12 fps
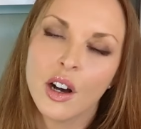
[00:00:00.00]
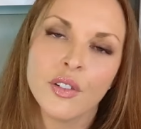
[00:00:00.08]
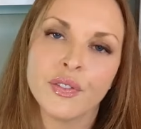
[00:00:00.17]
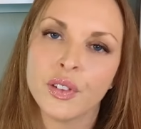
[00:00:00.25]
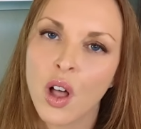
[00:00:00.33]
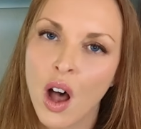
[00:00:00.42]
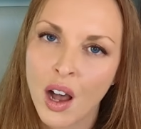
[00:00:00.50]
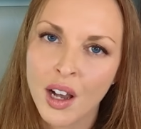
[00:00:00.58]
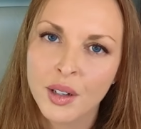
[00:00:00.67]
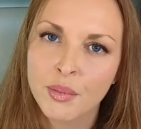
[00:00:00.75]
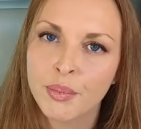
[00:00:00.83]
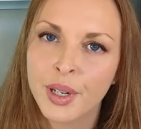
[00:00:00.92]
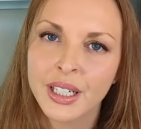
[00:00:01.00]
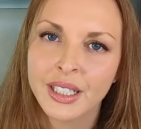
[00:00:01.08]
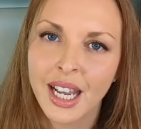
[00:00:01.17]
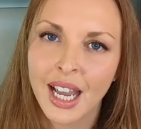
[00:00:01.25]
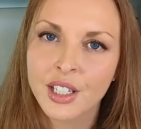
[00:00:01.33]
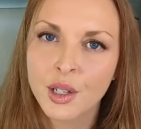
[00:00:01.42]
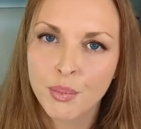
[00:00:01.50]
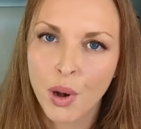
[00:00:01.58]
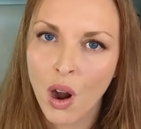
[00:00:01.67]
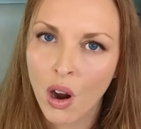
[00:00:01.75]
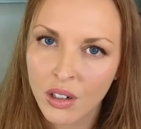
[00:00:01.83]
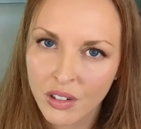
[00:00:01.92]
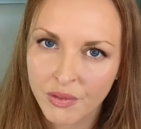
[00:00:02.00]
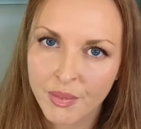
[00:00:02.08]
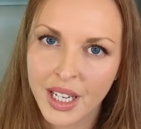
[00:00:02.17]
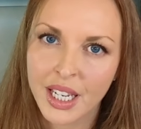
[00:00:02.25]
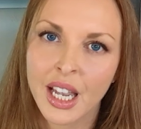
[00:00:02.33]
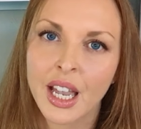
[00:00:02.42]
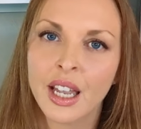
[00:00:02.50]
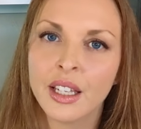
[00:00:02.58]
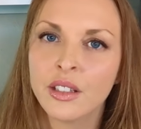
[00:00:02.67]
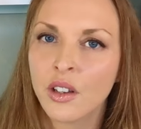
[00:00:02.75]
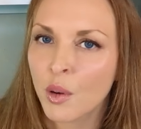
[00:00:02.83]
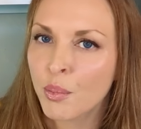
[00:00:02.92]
a flaw, but as a part of me and